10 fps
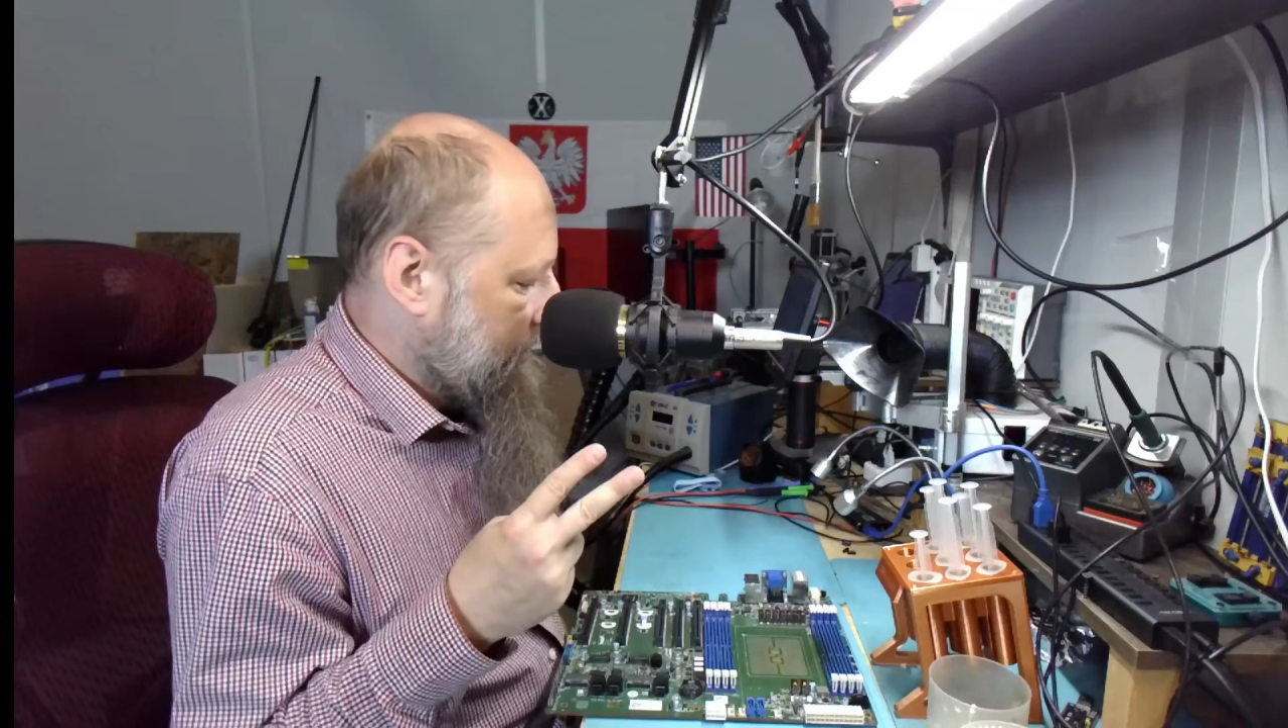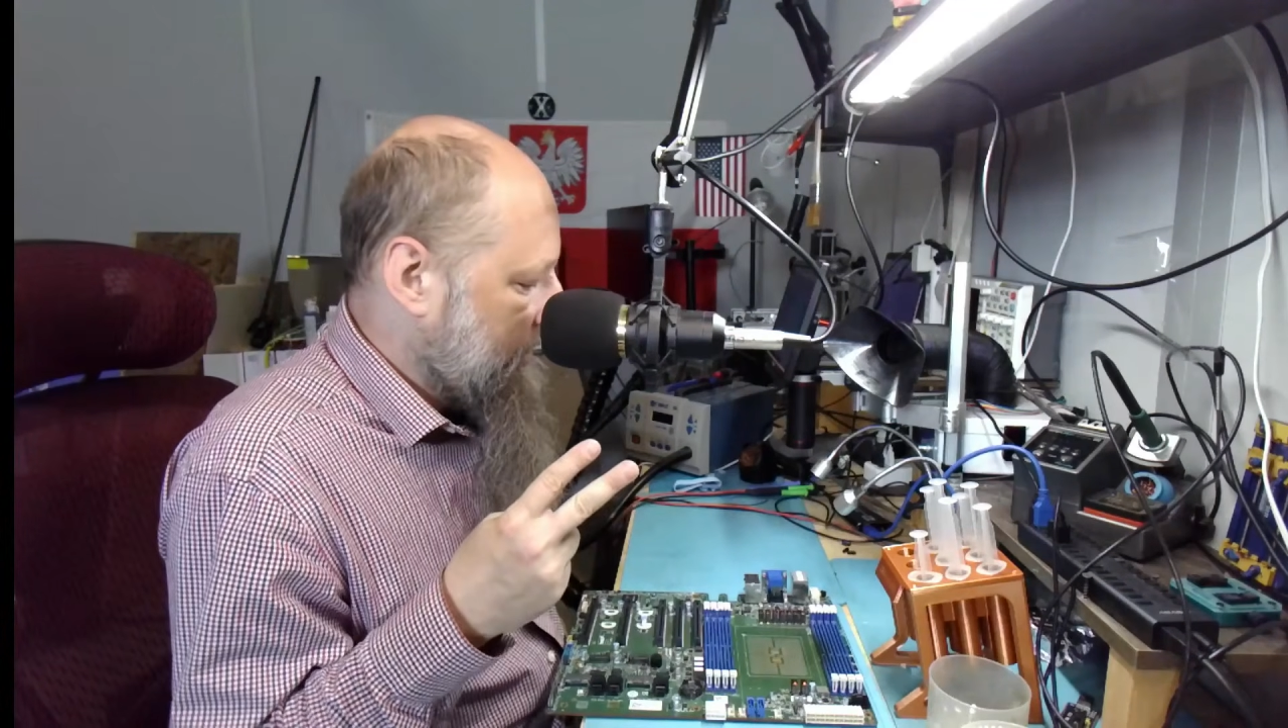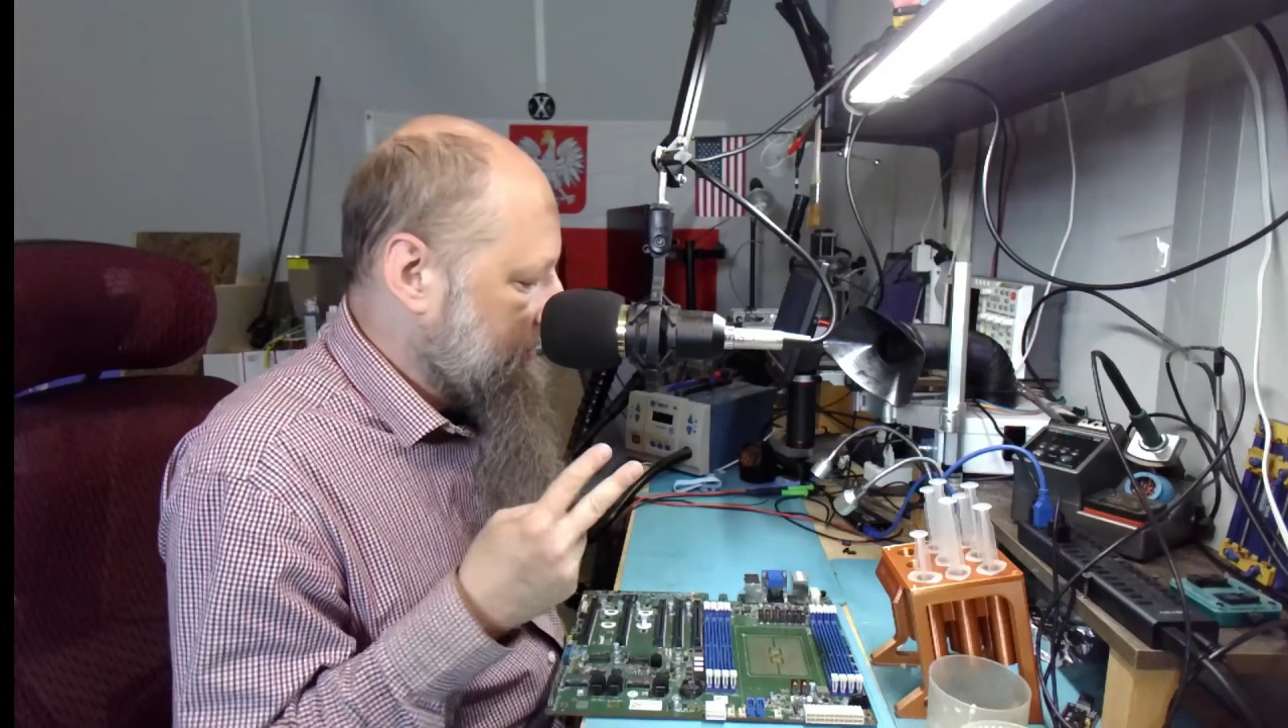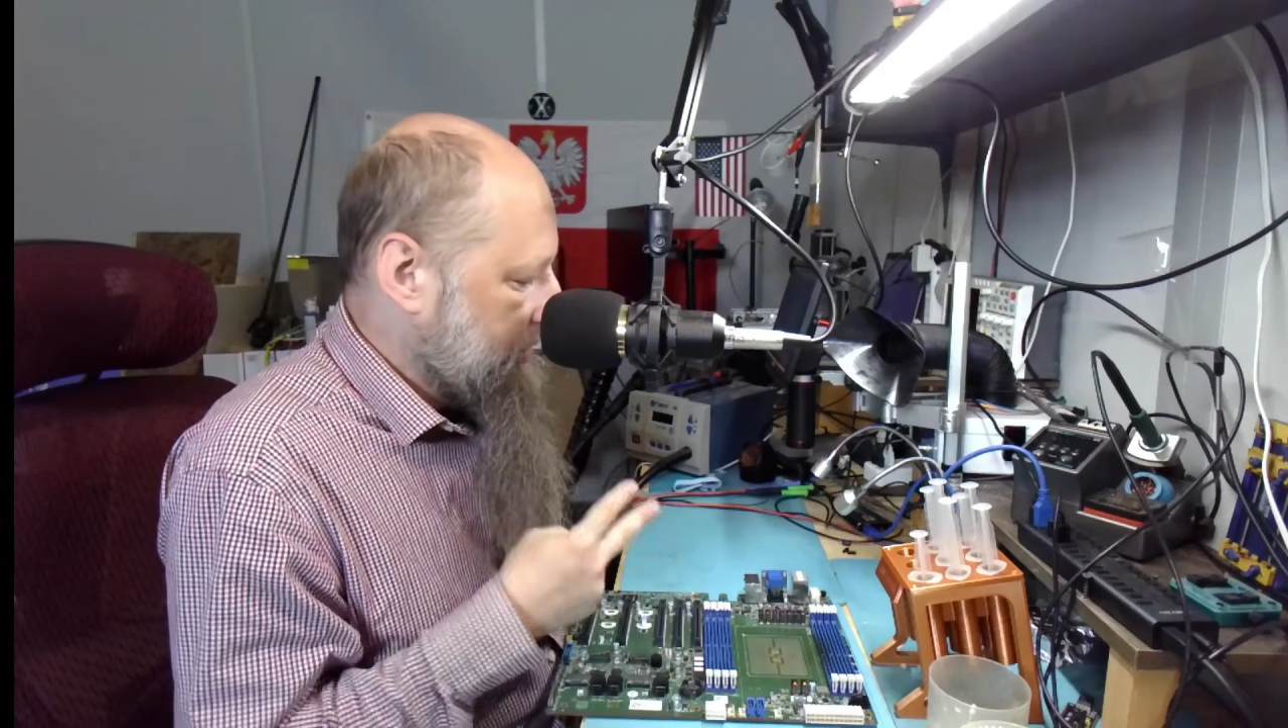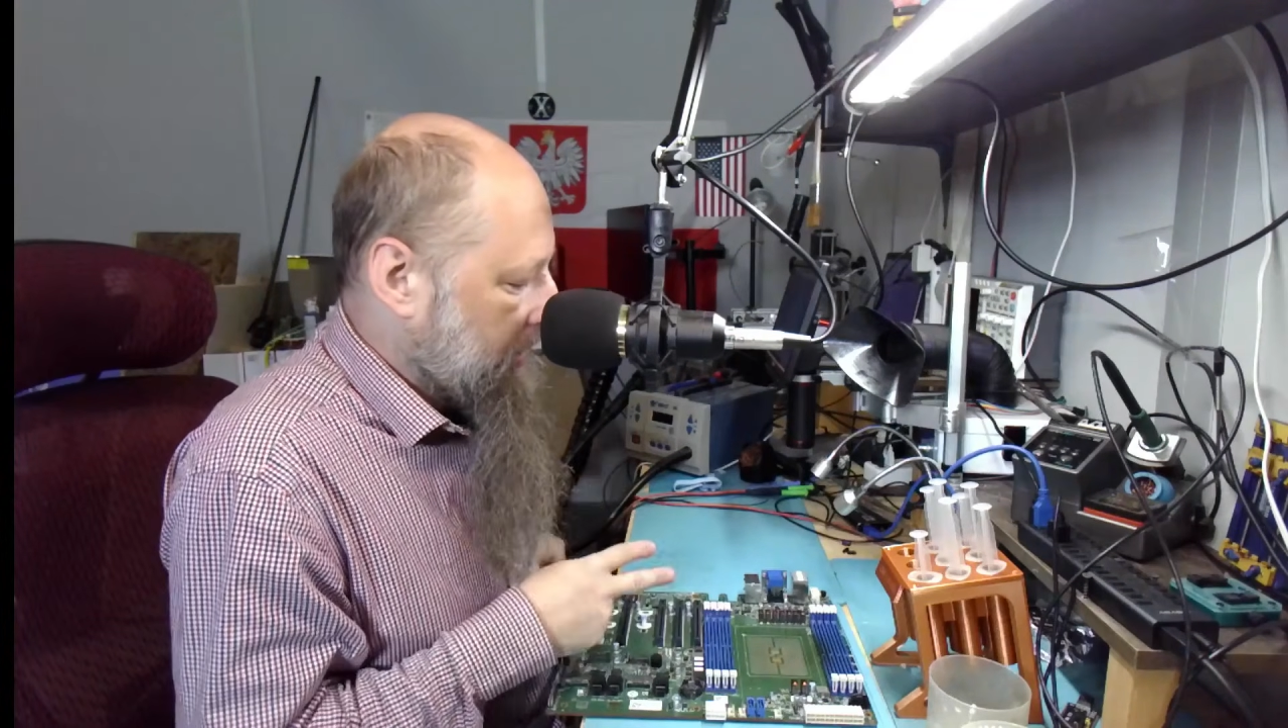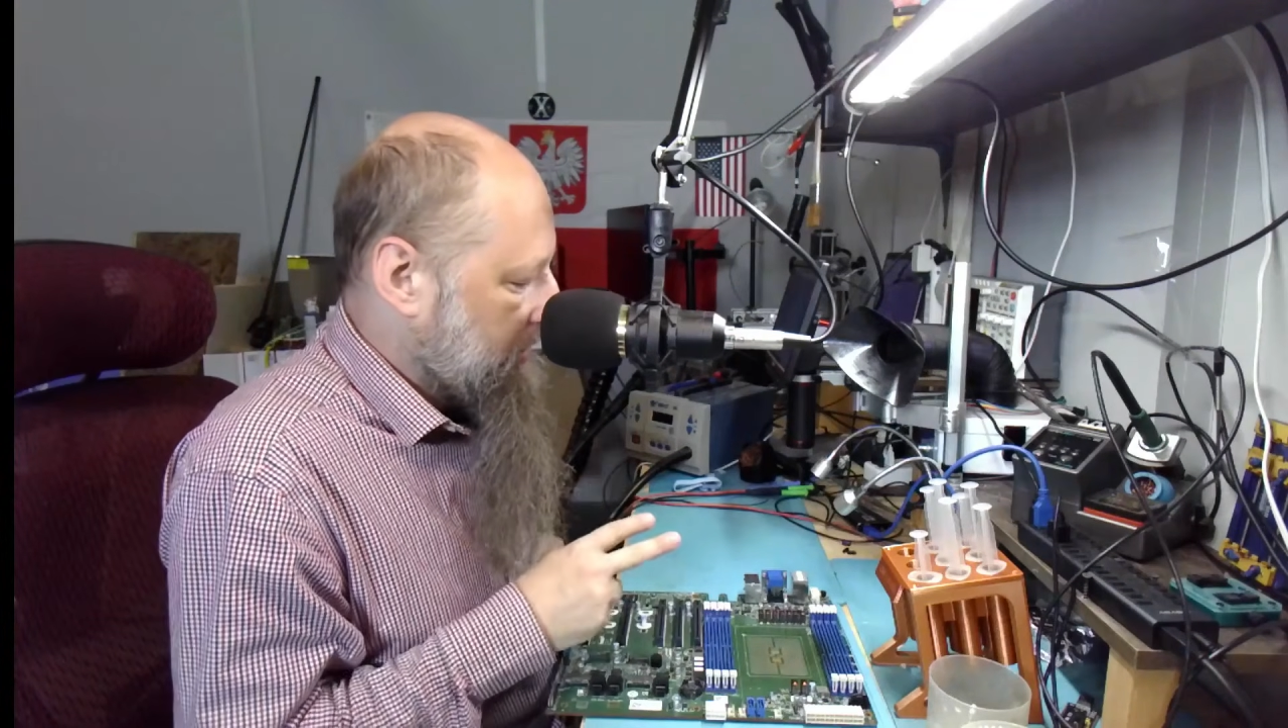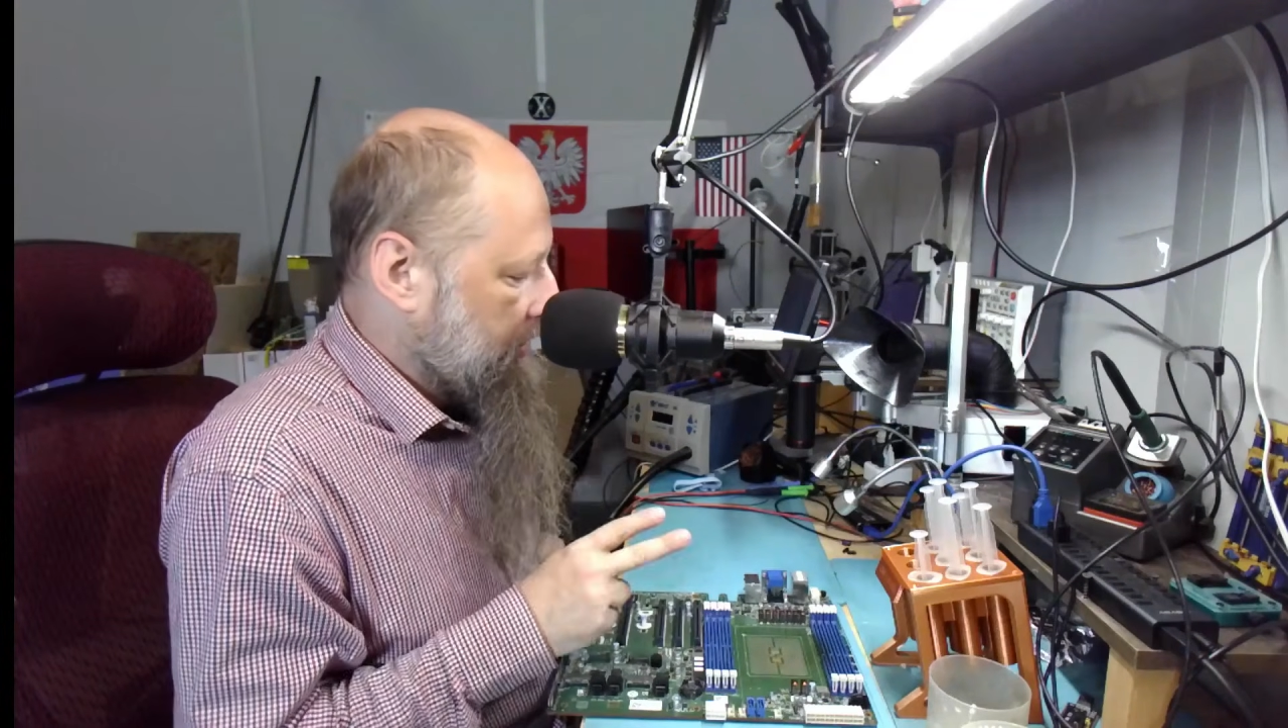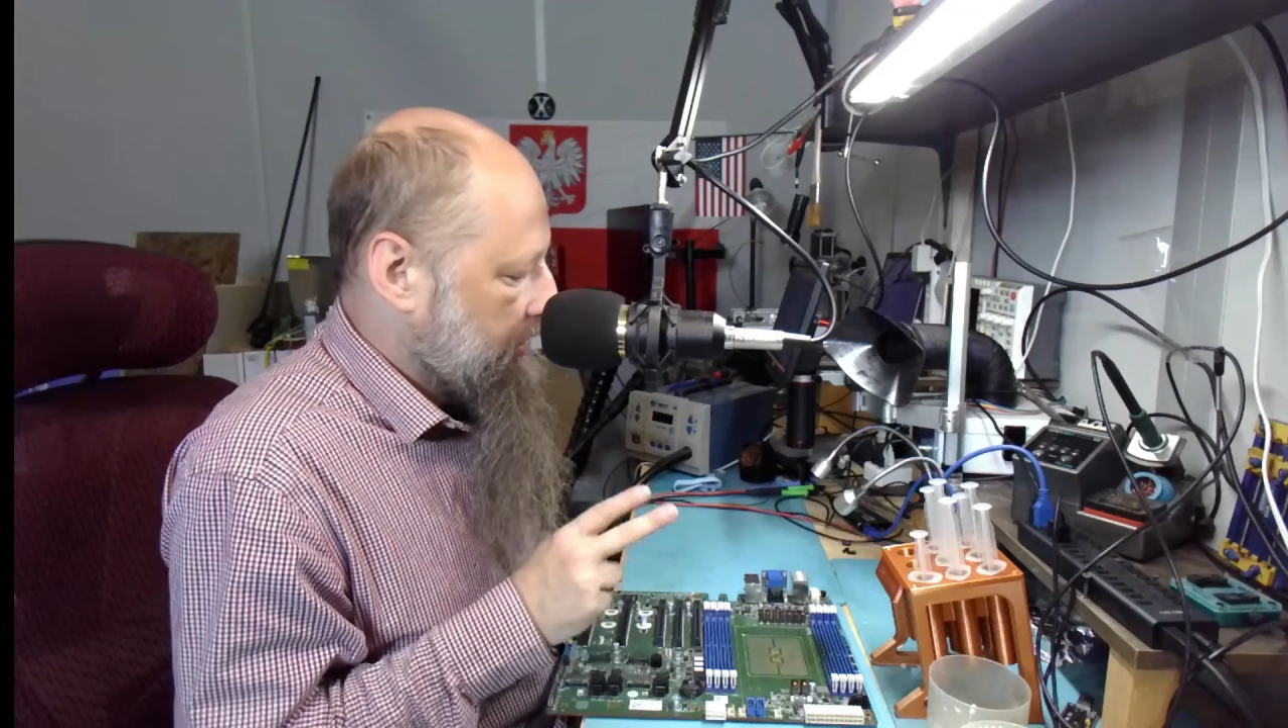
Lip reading: I'm not going